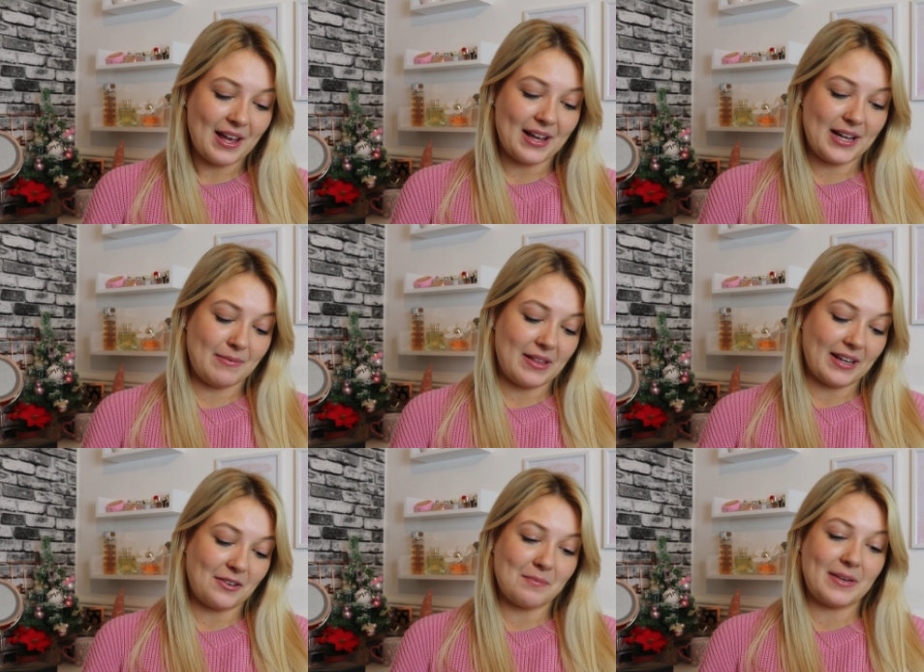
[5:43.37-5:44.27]

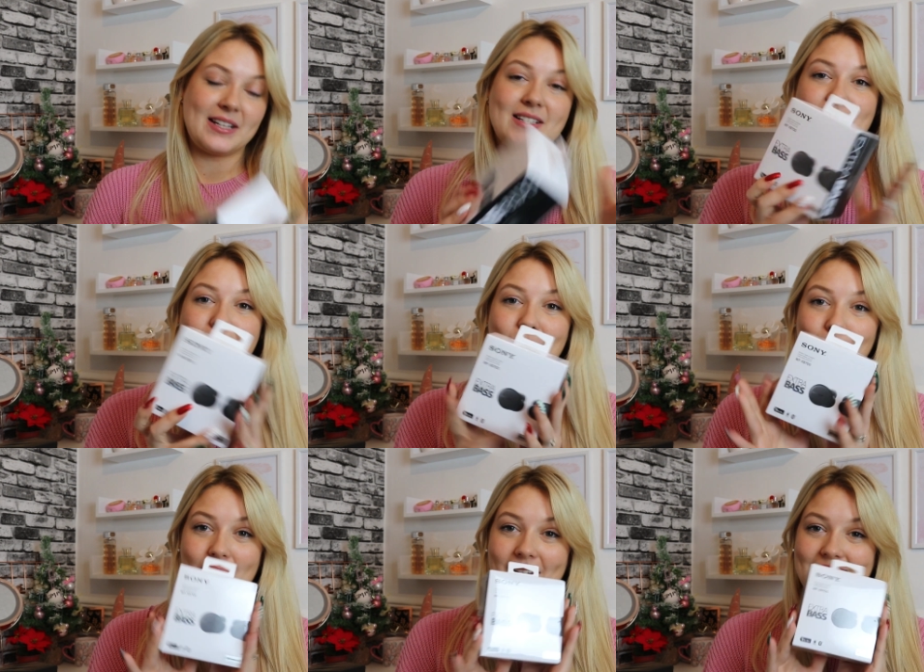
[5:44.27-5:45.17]
They got me some
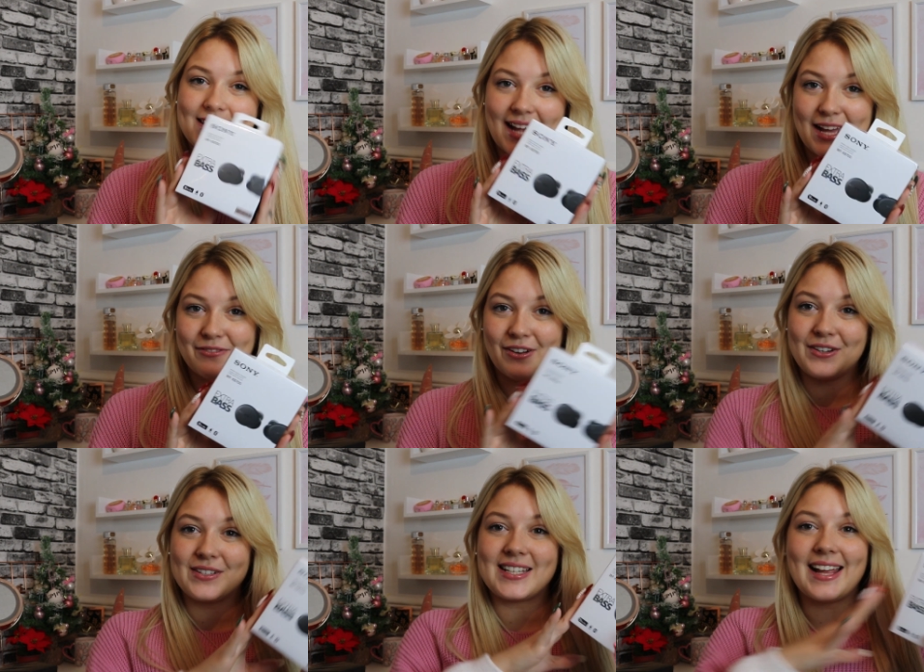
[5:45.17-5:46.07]
wireless
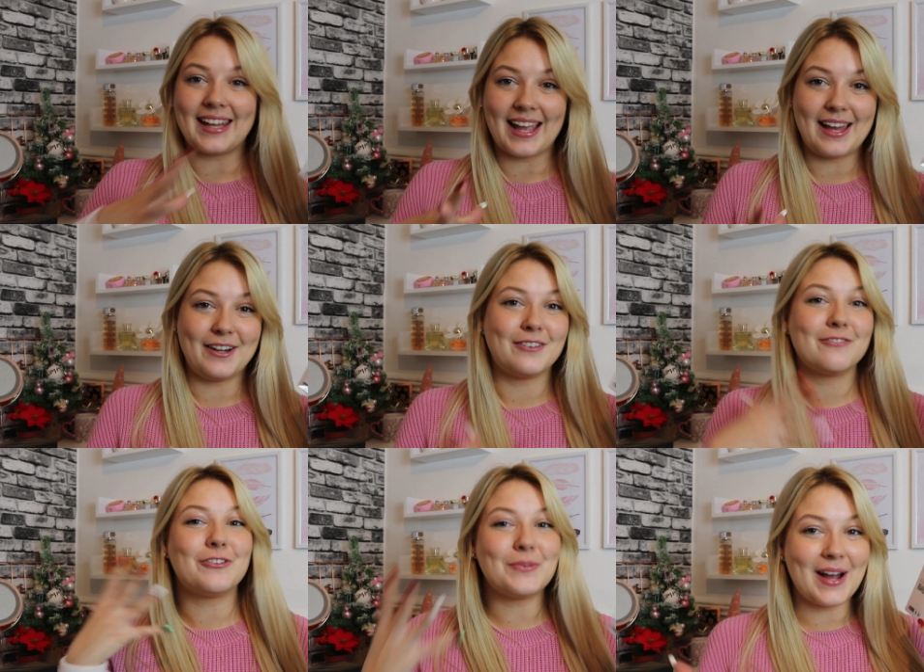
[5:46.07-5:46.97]
headphones, again,
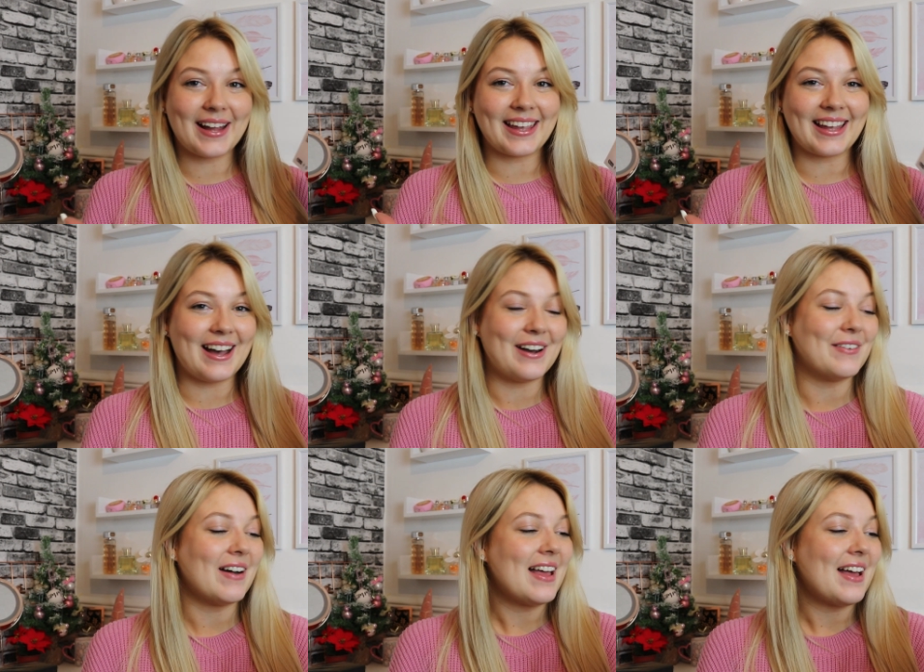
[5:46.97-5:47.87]
for working out.